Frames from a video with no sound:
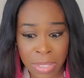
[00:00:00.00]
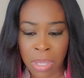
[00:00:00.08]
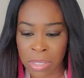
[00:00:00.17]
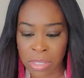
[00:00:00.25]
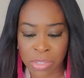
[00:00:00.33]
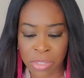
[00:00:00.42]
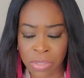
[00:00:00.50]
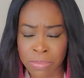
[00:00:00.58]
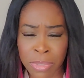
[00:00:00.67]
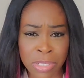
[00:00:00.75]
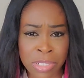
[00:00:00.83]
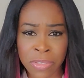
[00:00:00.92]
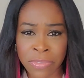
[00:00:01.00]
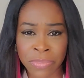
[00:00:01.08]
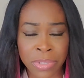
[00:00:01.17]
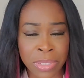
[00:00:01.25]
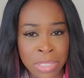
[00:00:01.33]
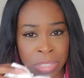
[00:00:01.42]
God is so
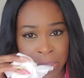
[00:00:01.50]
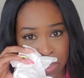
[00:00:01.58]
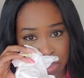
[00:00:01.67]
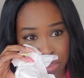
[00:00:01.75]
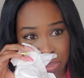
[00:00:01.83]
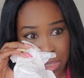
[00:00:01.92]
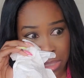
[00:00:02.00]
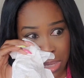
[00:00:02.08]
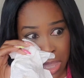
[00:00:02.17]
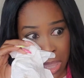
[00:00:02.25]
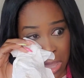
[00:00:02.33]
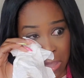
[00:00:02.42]
merciful, He is so good.